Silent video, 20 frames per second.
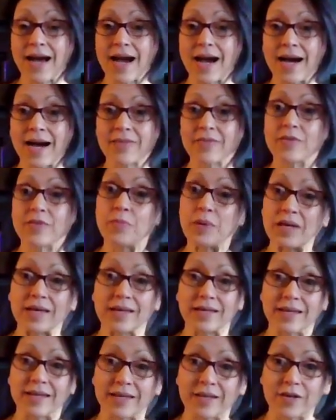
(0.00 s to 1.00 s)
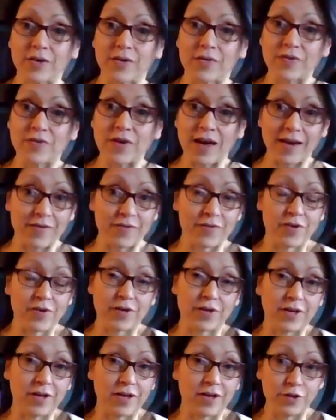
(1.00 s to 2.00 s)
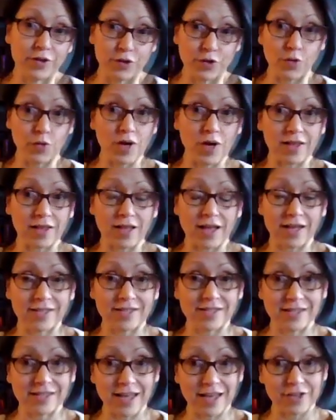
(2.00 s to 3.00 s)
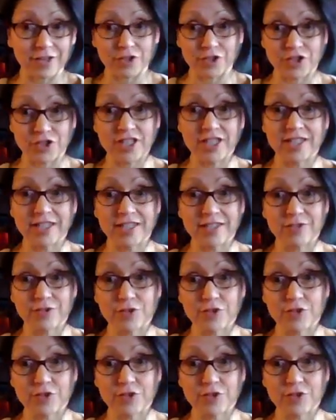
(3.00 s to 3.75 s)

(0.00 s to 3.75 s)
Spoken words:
at the beginning of every yoga class that she